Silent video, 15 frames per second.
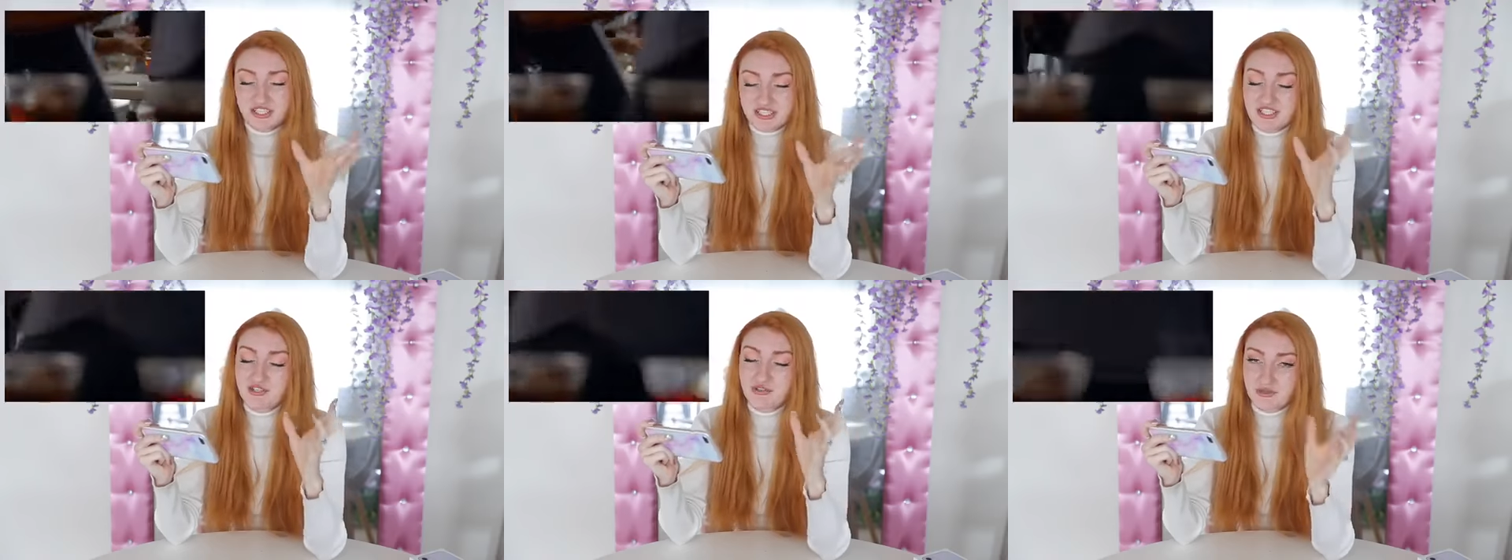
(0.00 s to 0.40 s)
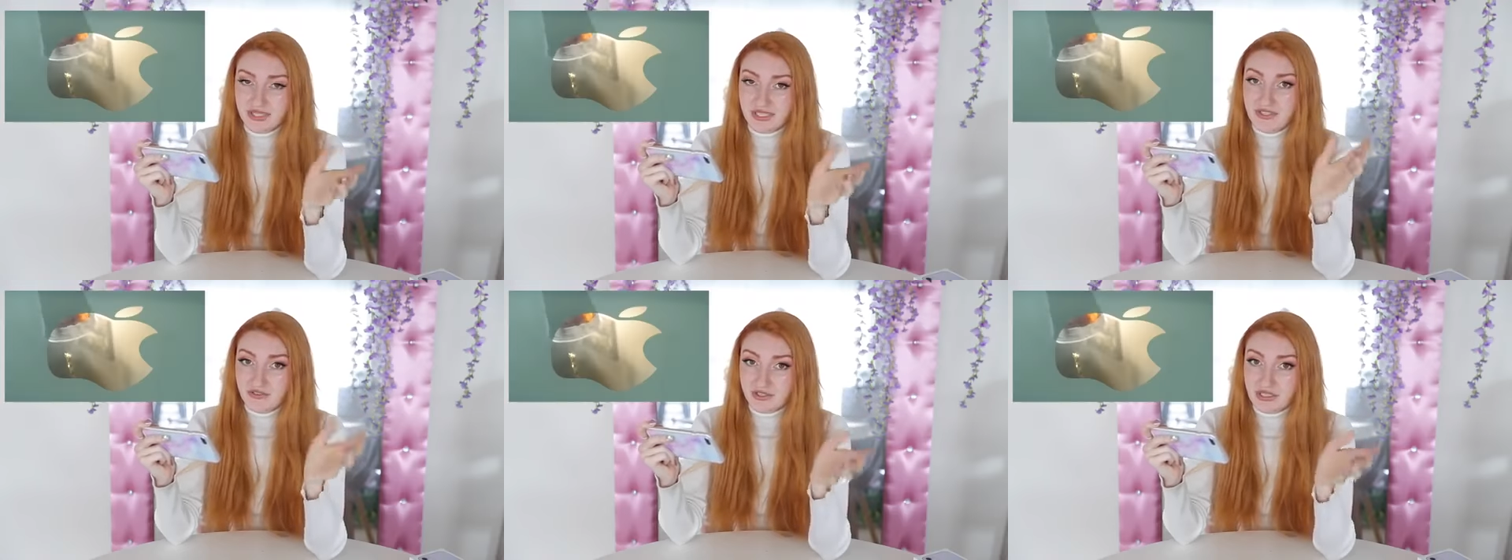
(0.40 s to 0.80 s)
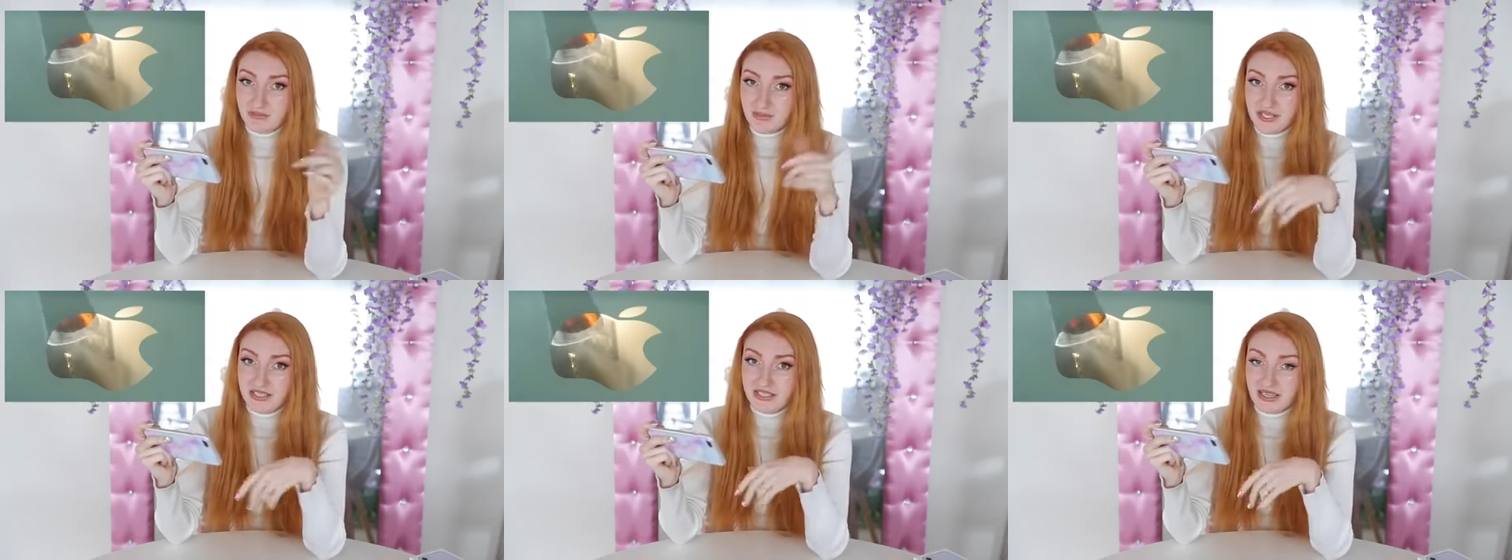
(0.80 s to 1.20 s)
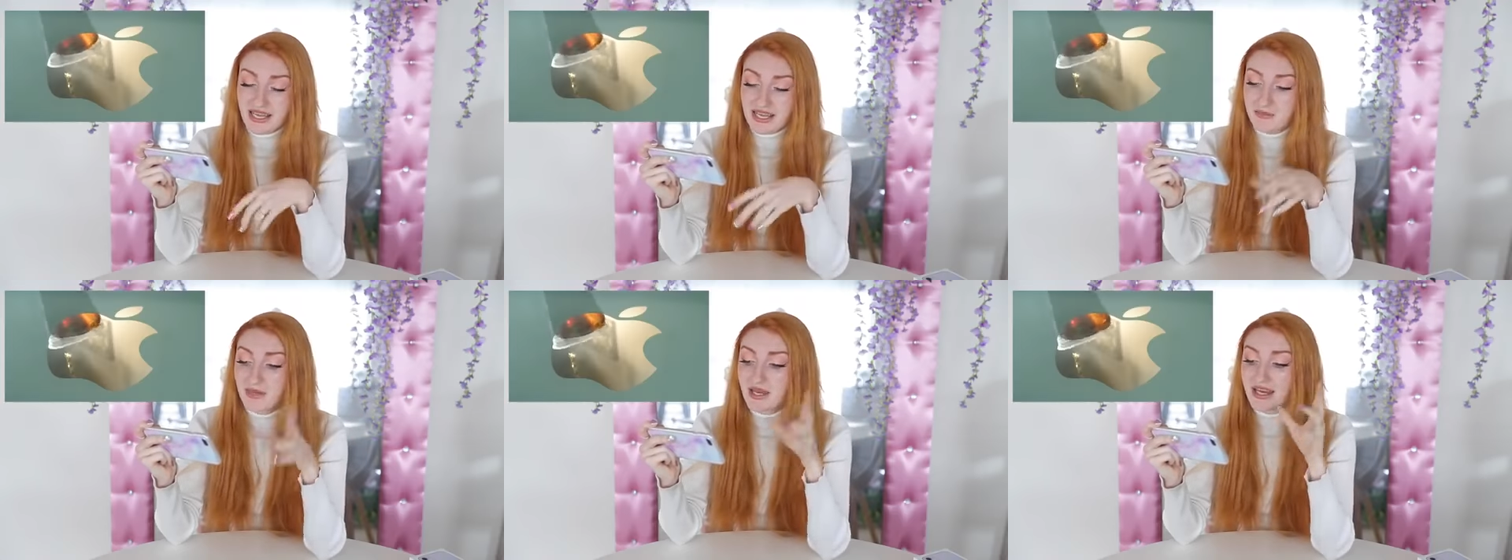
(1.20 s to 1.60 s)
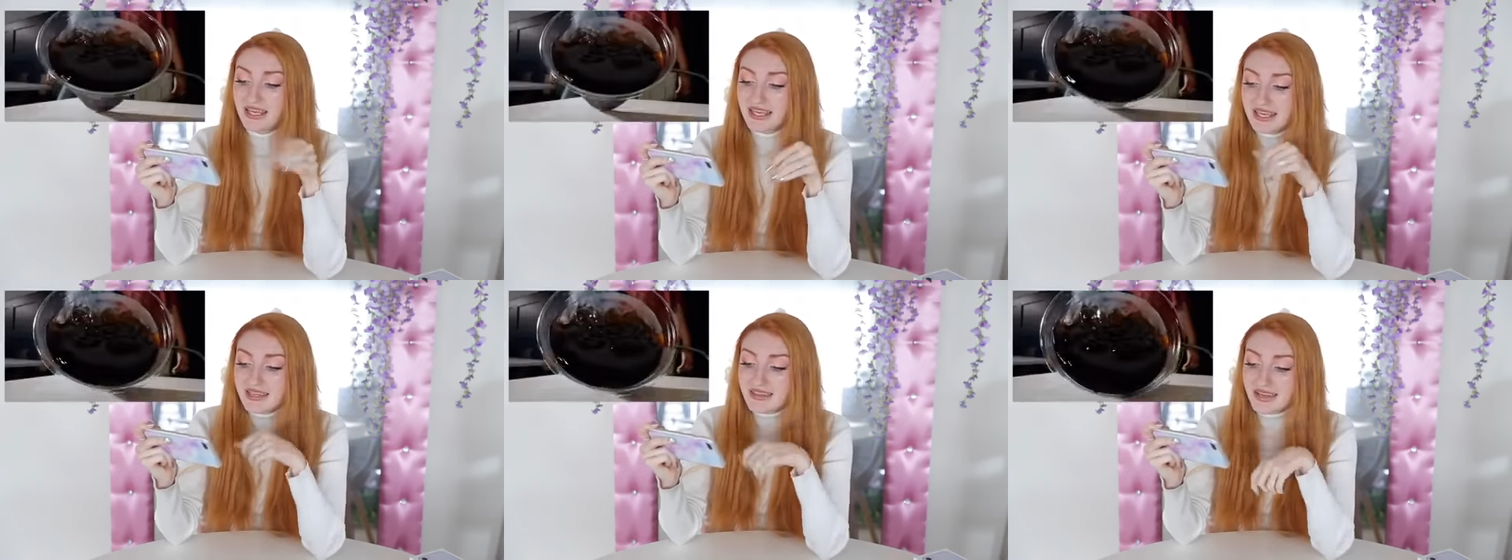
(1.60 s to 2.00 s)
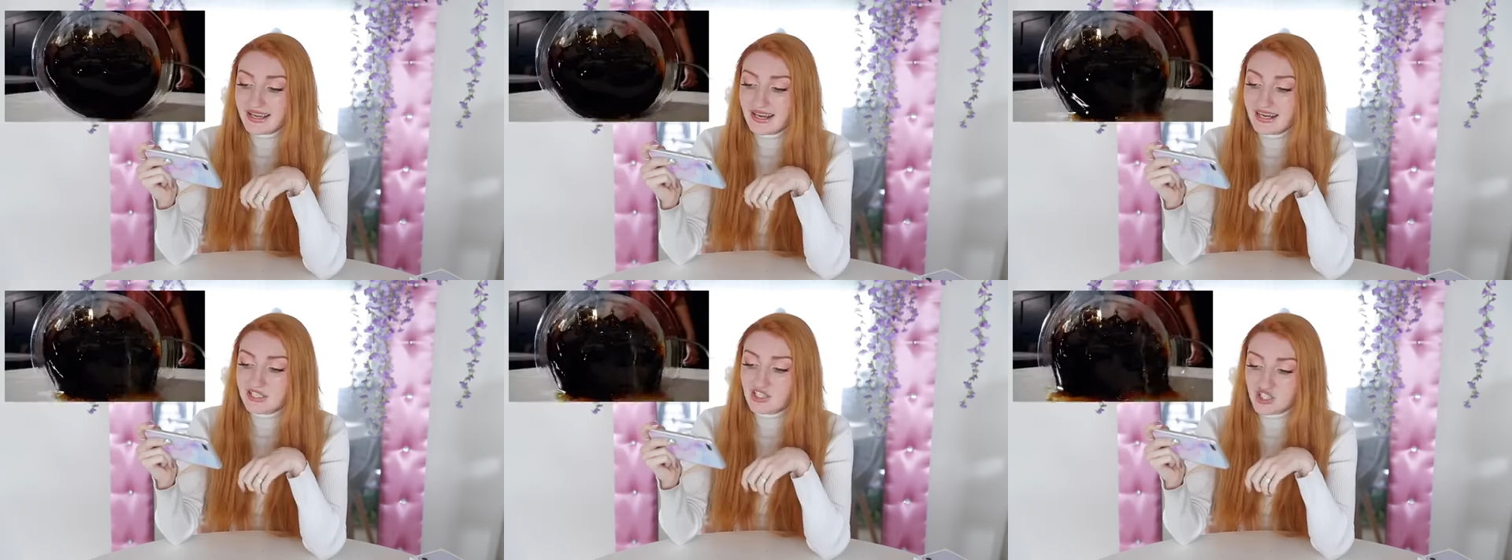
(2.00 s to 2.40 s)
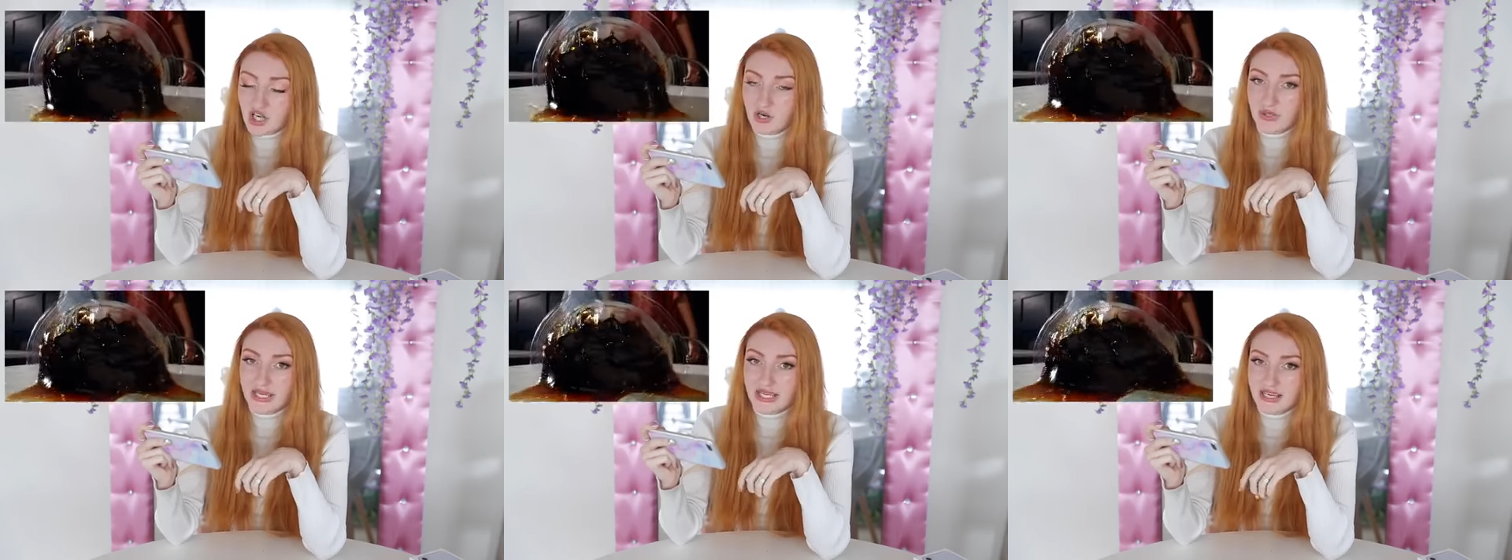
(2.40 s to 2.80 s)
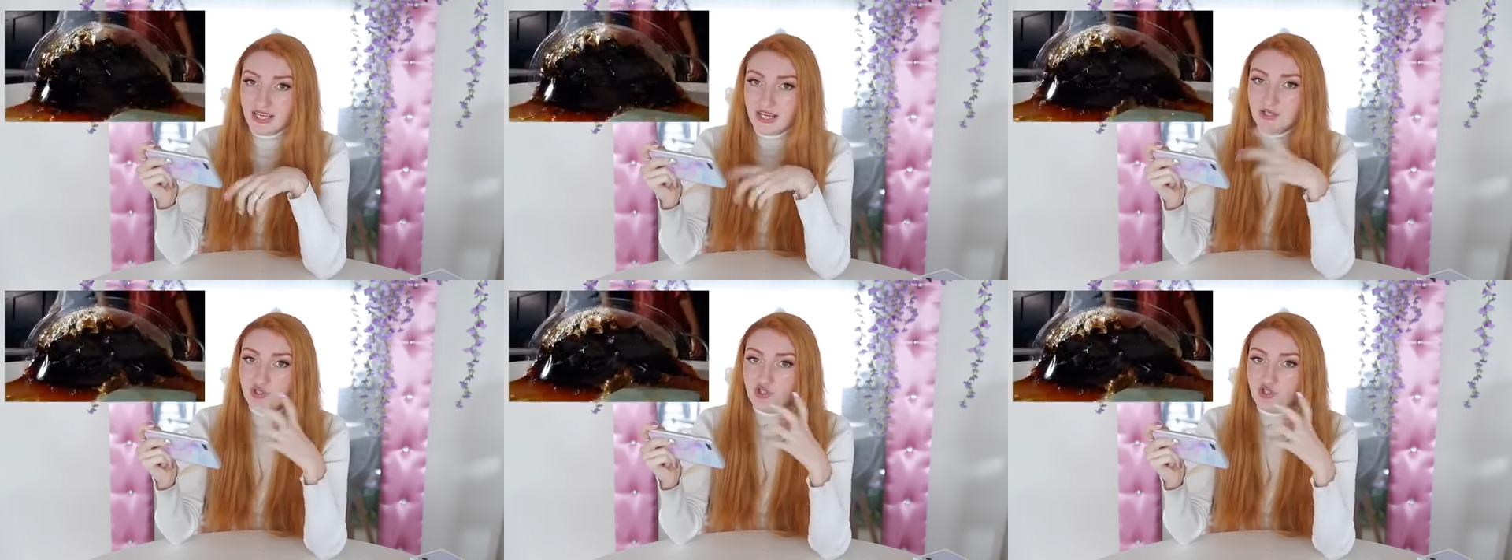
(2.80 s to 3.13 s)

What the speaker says: this is a really, really big claim. Here they are showing